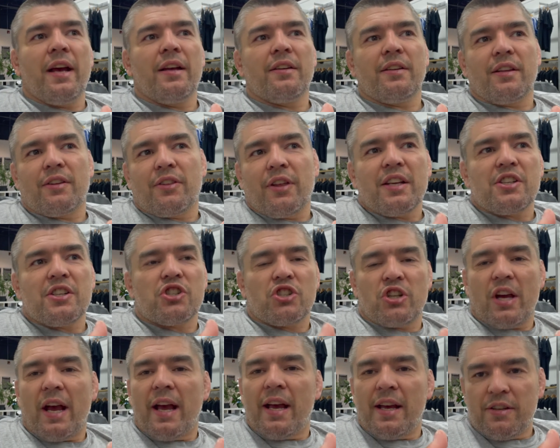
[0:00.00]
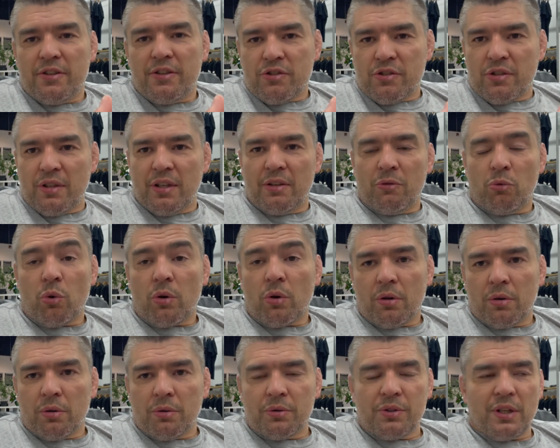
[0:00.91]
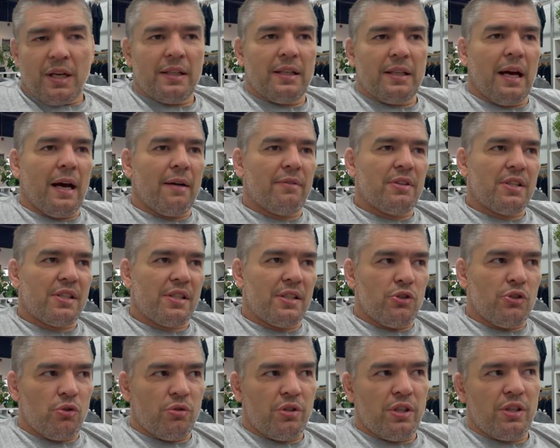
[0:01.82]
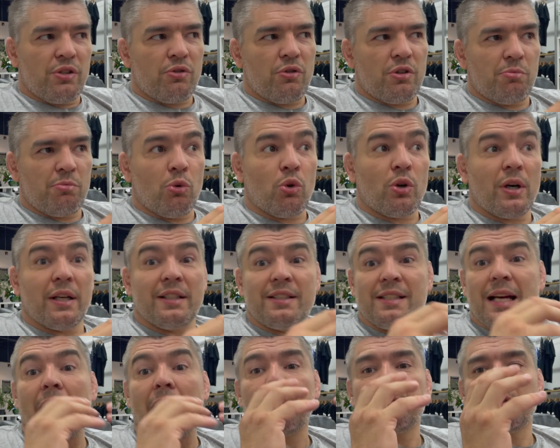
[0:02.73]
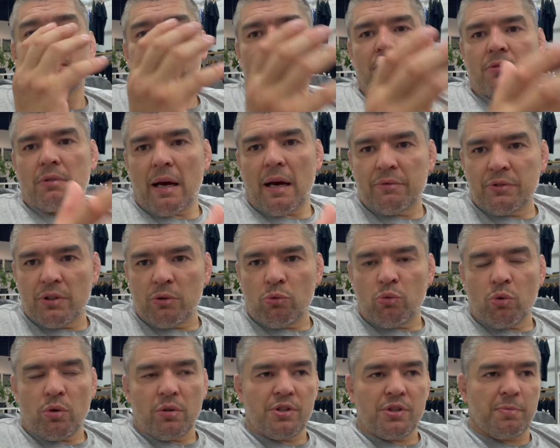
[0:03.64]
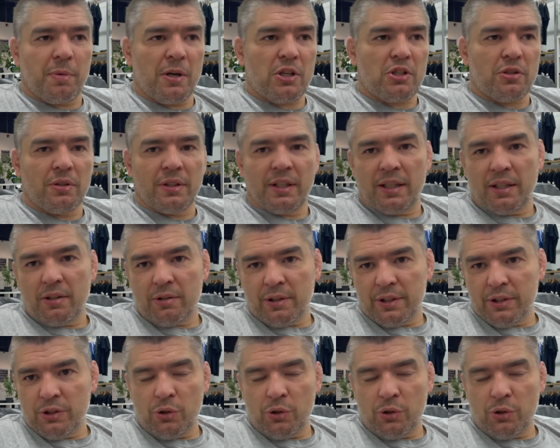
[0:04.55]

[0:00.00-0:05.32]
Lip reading: things changed in the world, and obviously jiu-jitsu is more adopted around the world, especially here in the